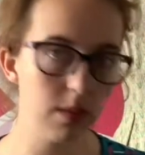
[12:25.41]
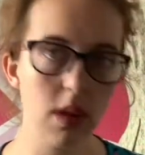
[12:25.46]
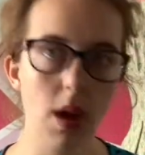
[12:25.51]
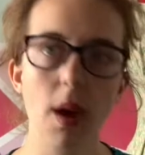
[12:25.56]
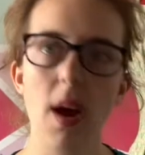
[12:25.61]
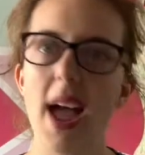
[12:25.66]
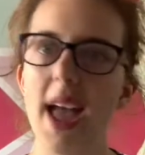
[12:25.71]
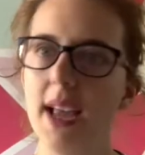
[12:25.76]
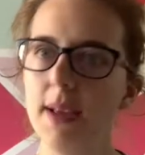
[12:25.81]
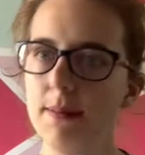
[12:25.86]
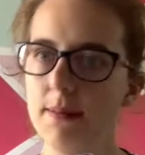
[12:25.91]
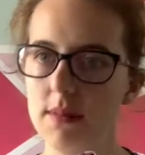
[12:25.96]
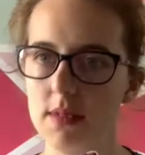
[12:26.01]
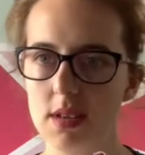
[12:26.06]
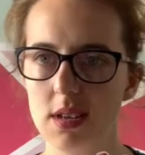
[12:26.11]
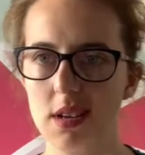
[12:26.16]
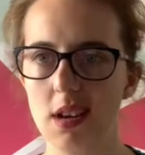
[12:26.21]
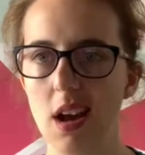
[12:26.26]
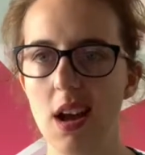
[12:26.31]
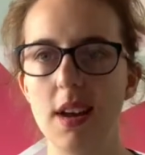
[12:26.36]
Aim to
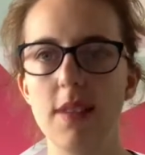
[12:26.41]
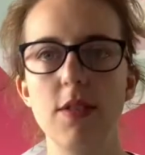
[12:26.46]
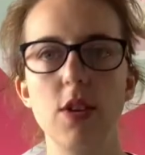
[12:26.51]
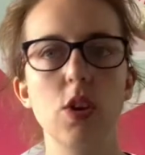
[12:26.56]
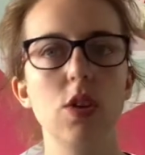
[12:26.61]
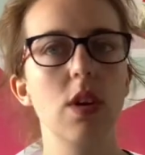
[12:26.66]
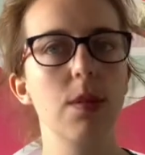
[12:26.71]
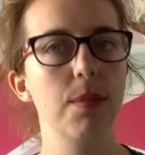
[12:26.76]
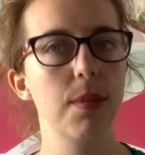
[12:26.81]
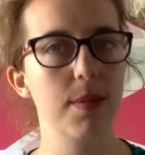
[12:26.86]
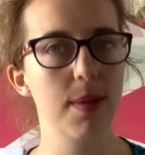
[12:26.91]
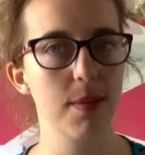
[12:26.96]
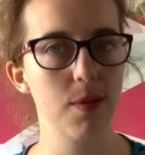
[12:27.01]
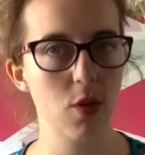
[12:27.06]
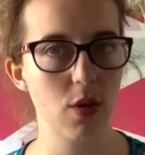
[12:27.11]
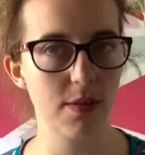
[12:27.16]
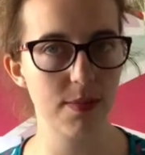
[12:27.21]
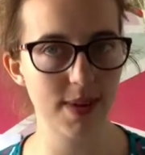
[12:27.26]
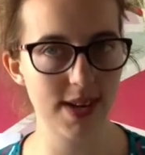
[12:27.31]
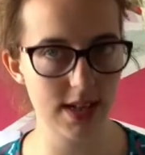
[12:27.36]
kind of use up a bit more
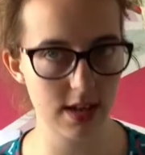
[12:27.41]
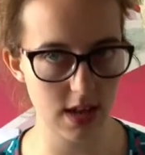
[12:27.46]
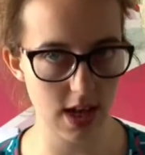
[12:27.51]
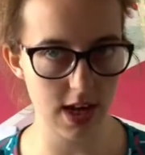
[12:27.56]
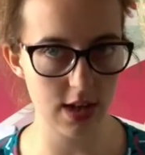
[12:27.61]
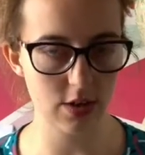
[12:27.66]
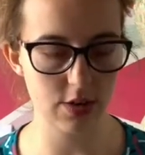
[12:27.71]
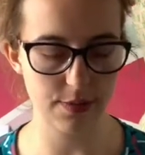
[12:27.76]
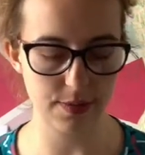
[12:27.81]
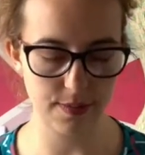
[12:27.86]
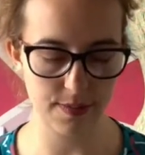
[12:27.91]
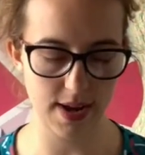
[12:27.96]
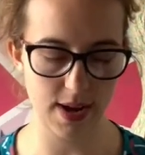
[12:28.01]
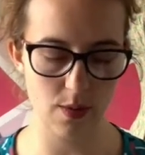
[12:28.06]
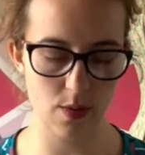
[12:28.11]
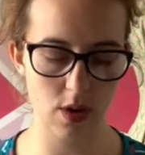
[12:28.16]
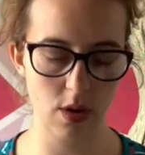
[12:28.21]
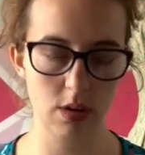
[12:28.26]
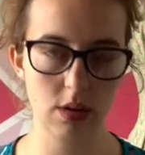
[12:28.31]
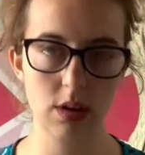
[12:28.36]
of my stash from now
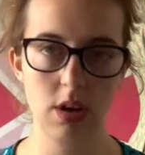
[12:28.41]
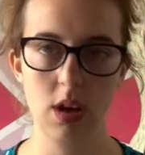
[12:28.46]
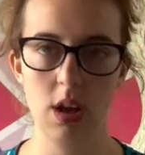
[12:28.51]
on,